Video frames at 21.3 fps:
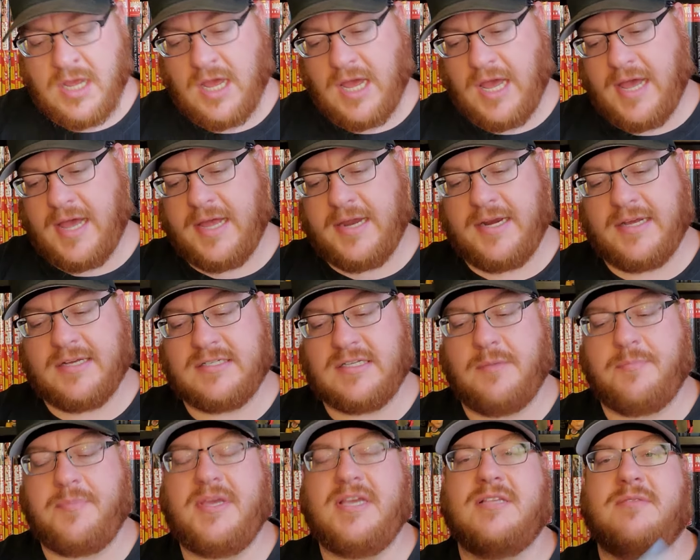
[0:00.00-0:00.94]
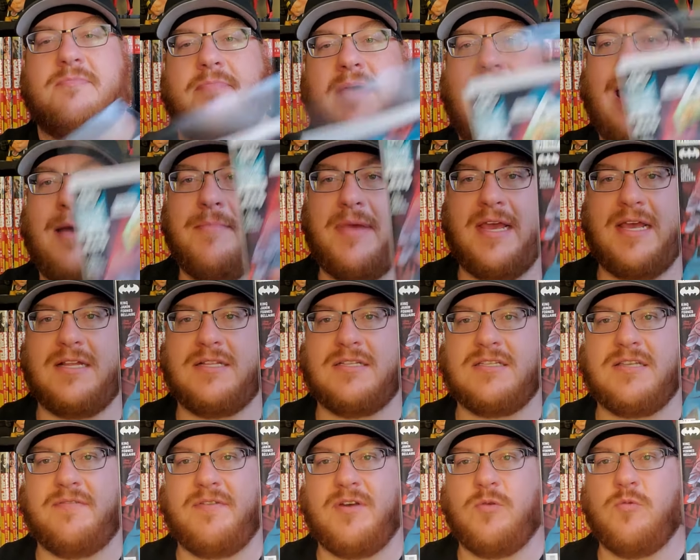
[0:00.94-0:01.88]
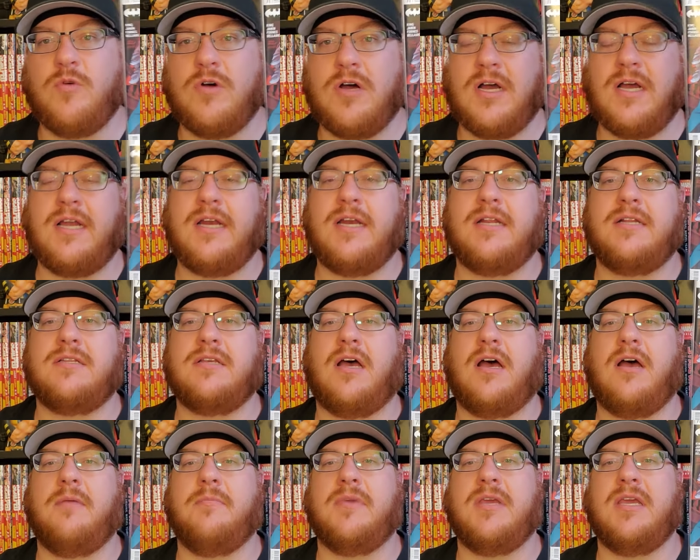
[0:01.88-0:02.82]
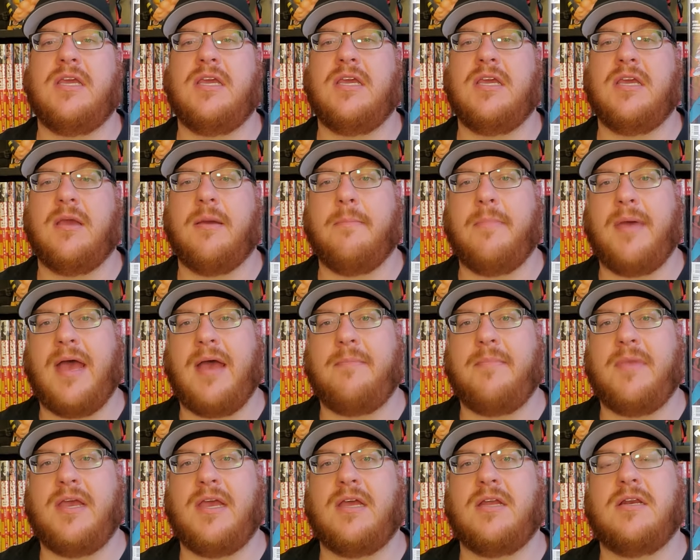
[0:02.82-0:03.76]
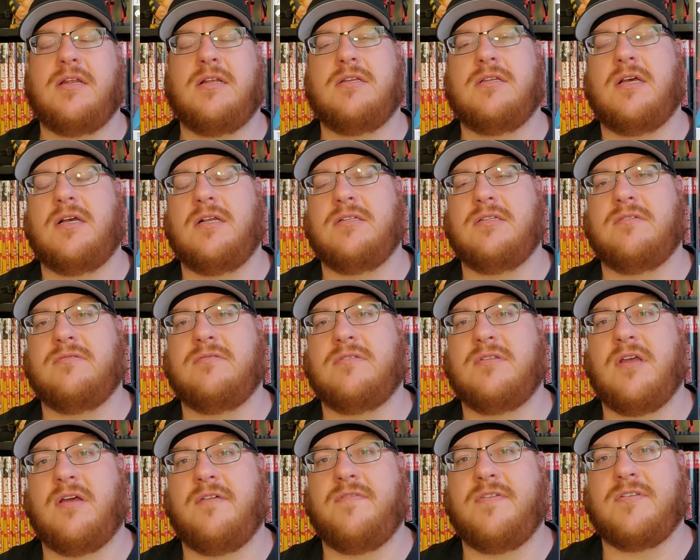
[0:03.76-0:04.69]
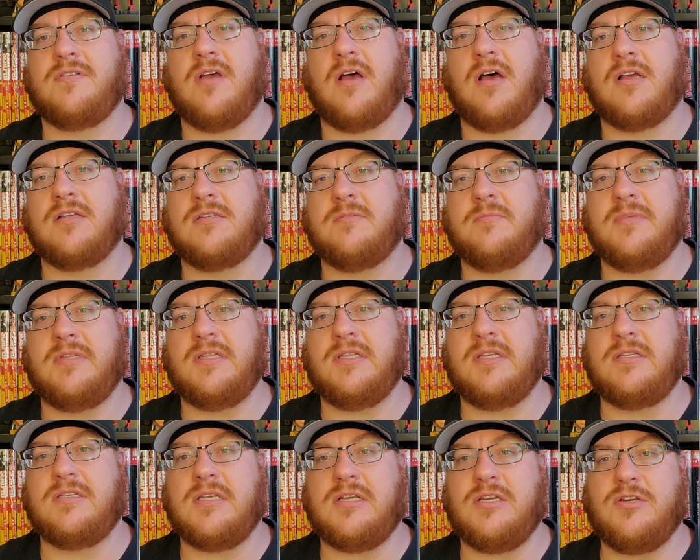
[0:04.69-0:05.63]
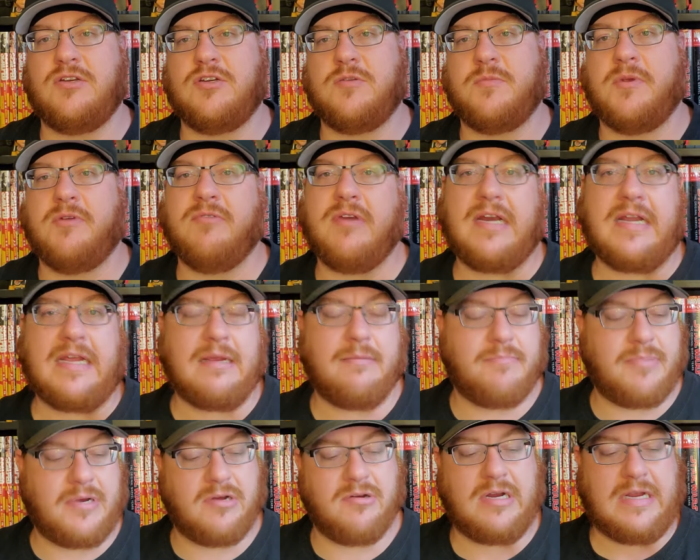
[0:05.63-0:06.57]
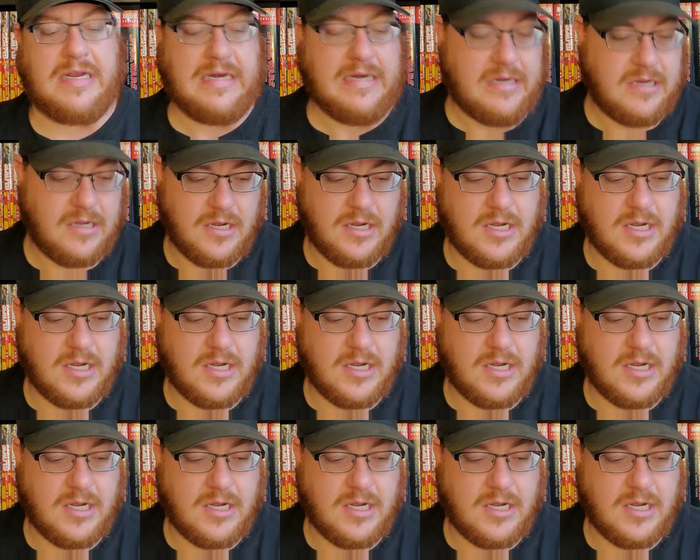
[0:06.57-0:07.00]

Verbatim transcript: Next up is Batman 71, Tom King, Batman. Tons of stuff is awesome in this, and you should be reading it, period.